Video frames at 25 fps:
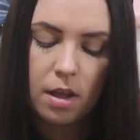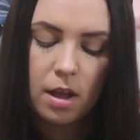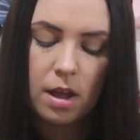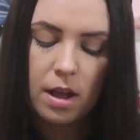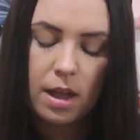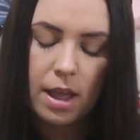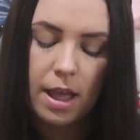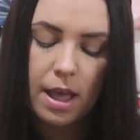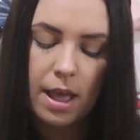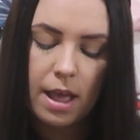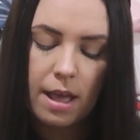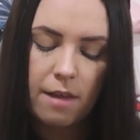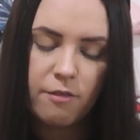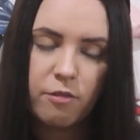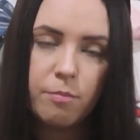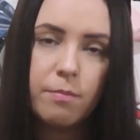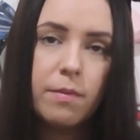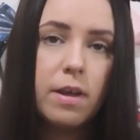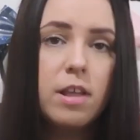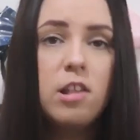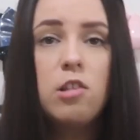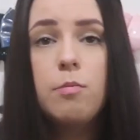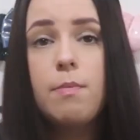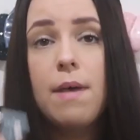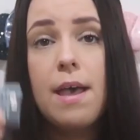I have
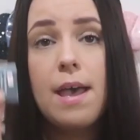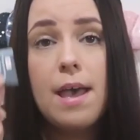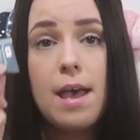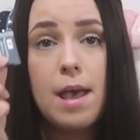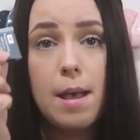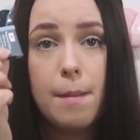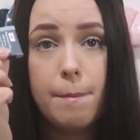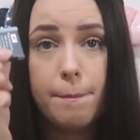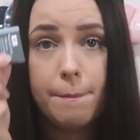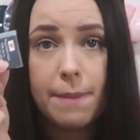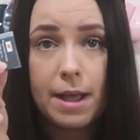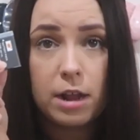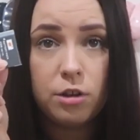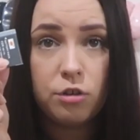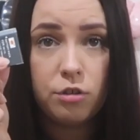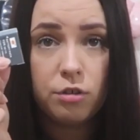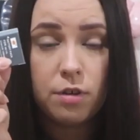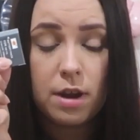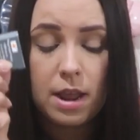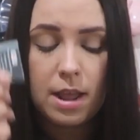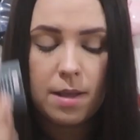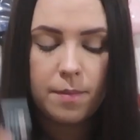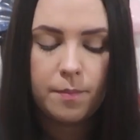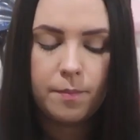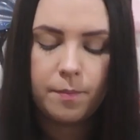my spare
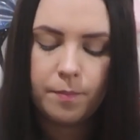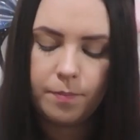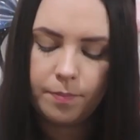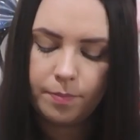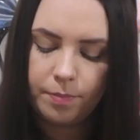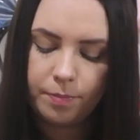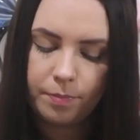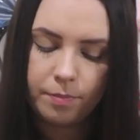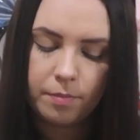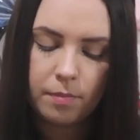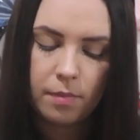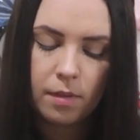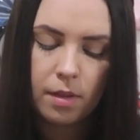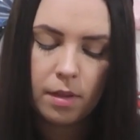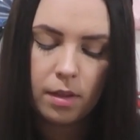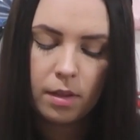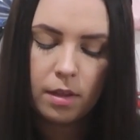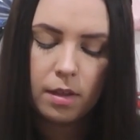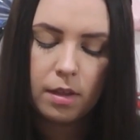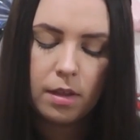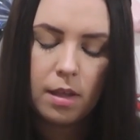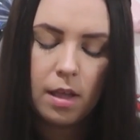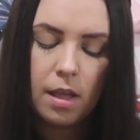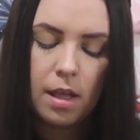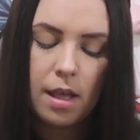battery,
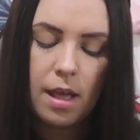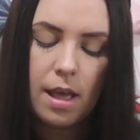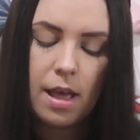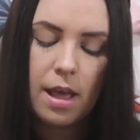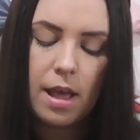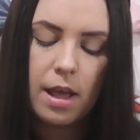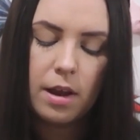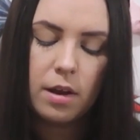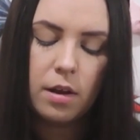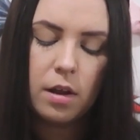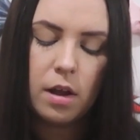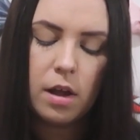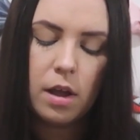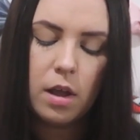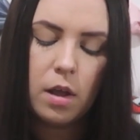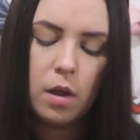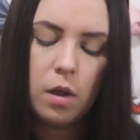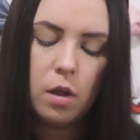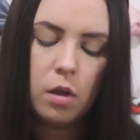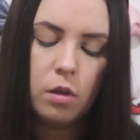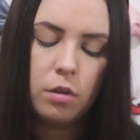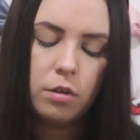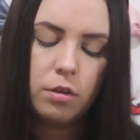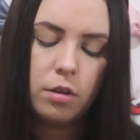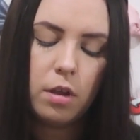and I
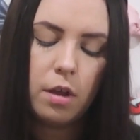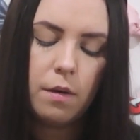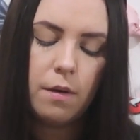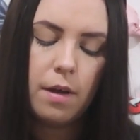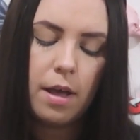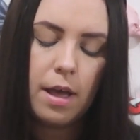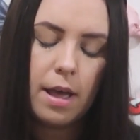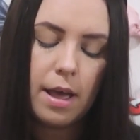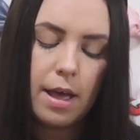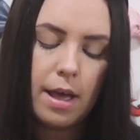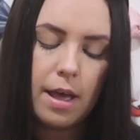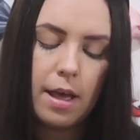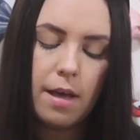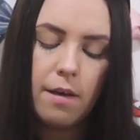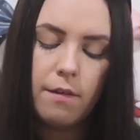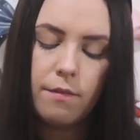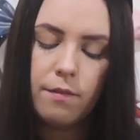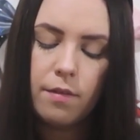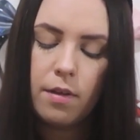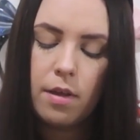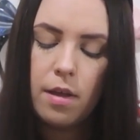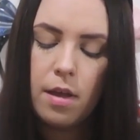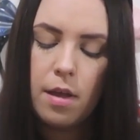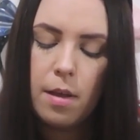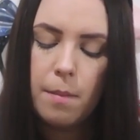also have
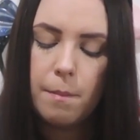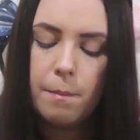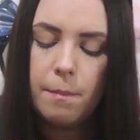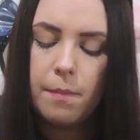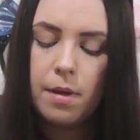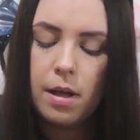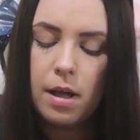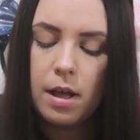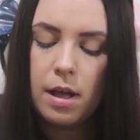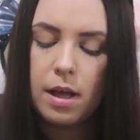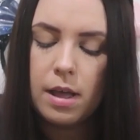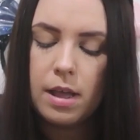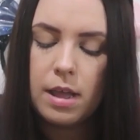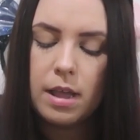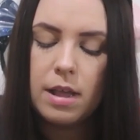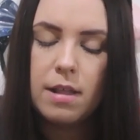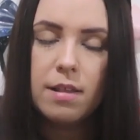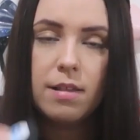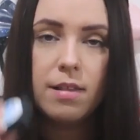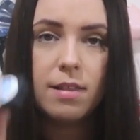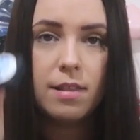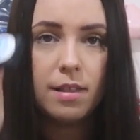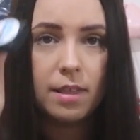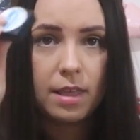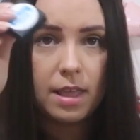my
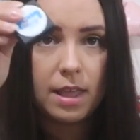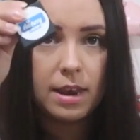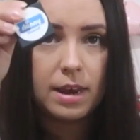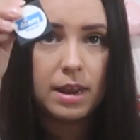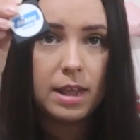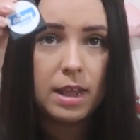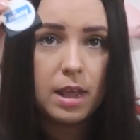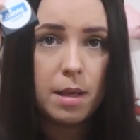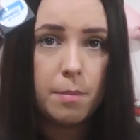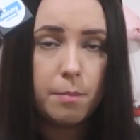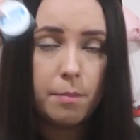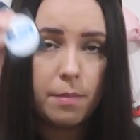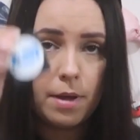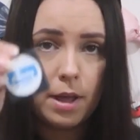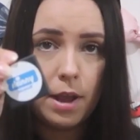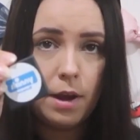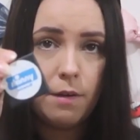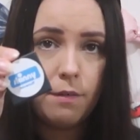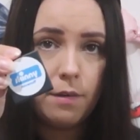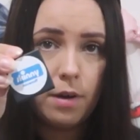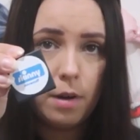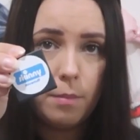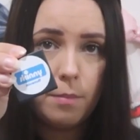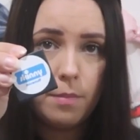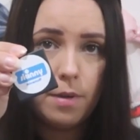Skinny
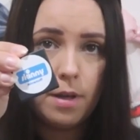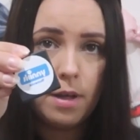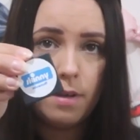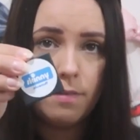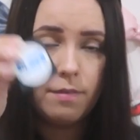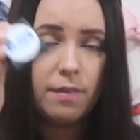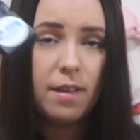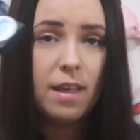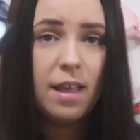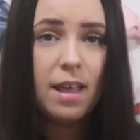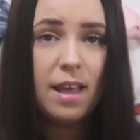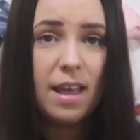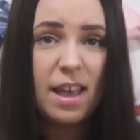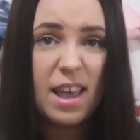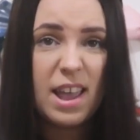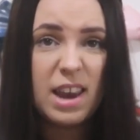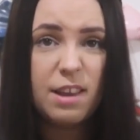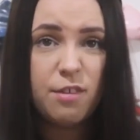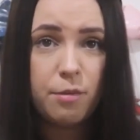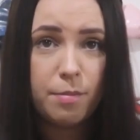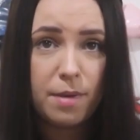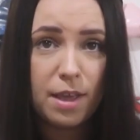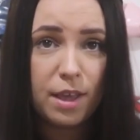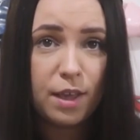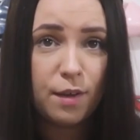Micro Muff. And
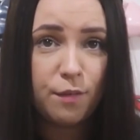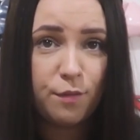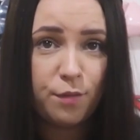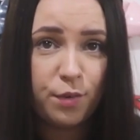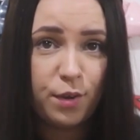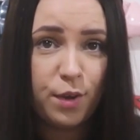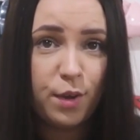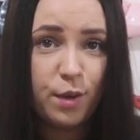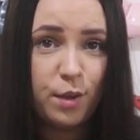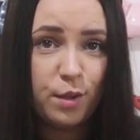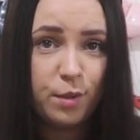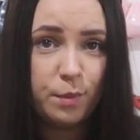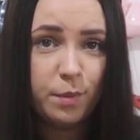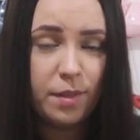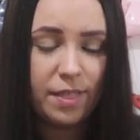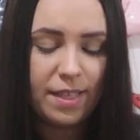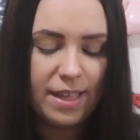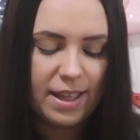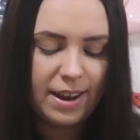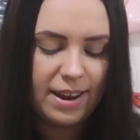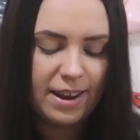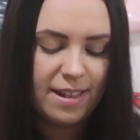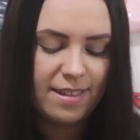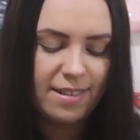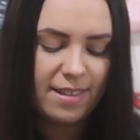I'm a bit confused what
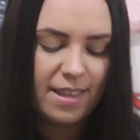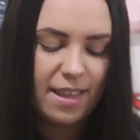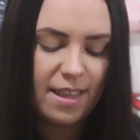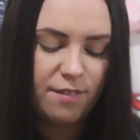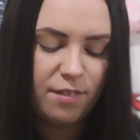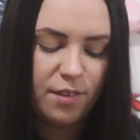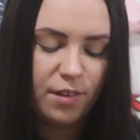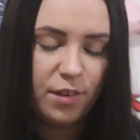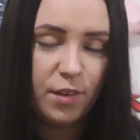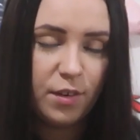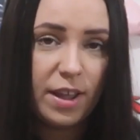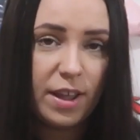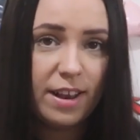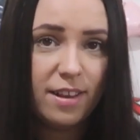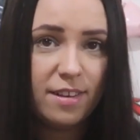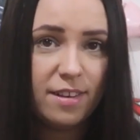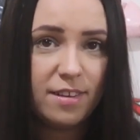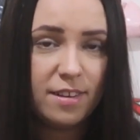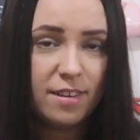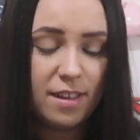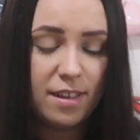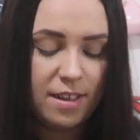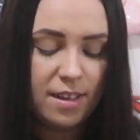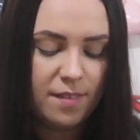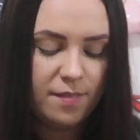that is if you're not
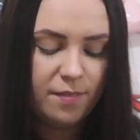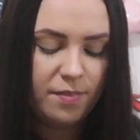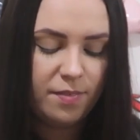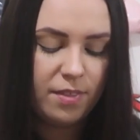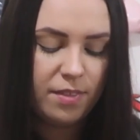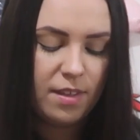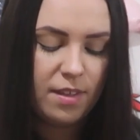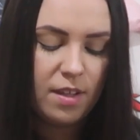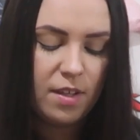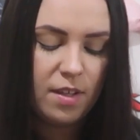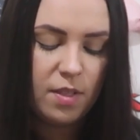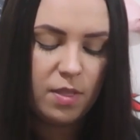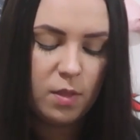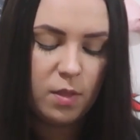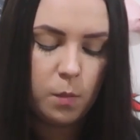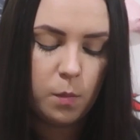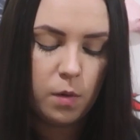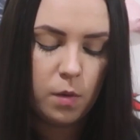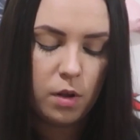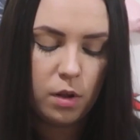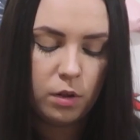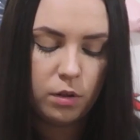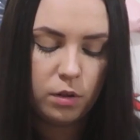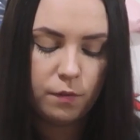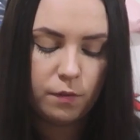into the
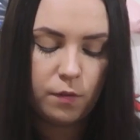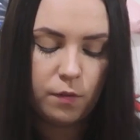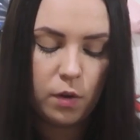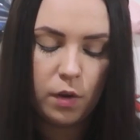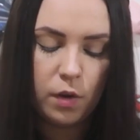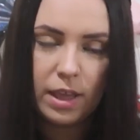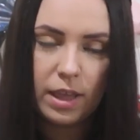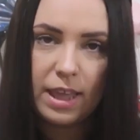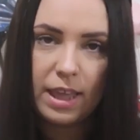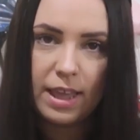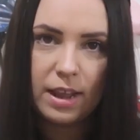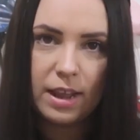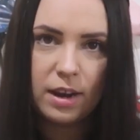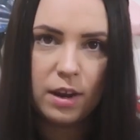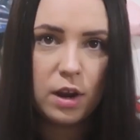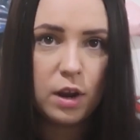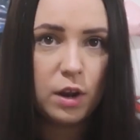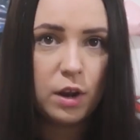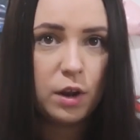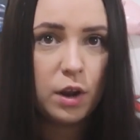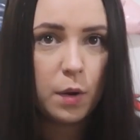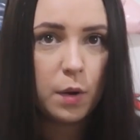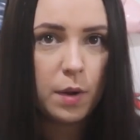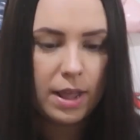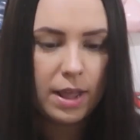world of vlogging
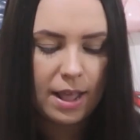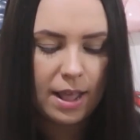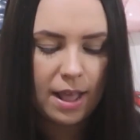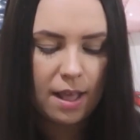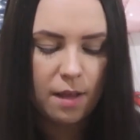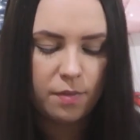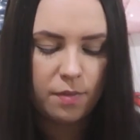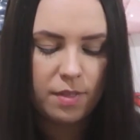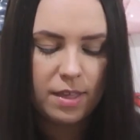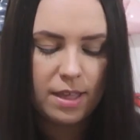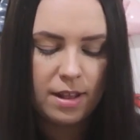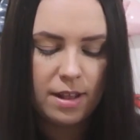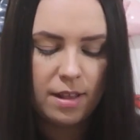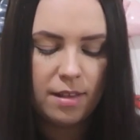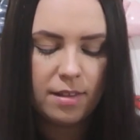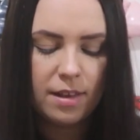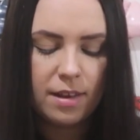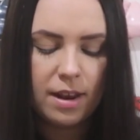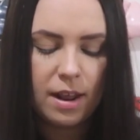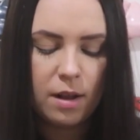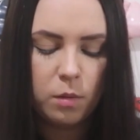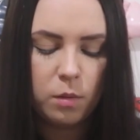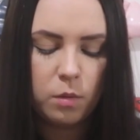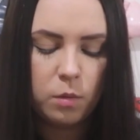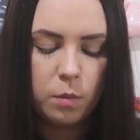and knowing how the ins and
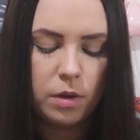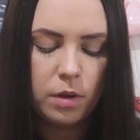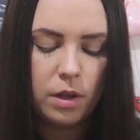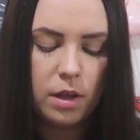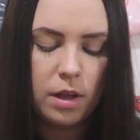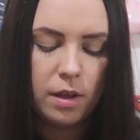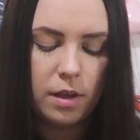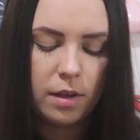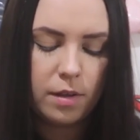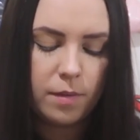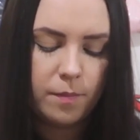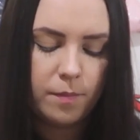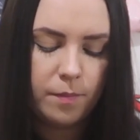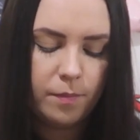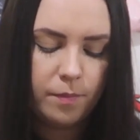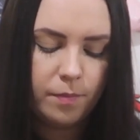outs work.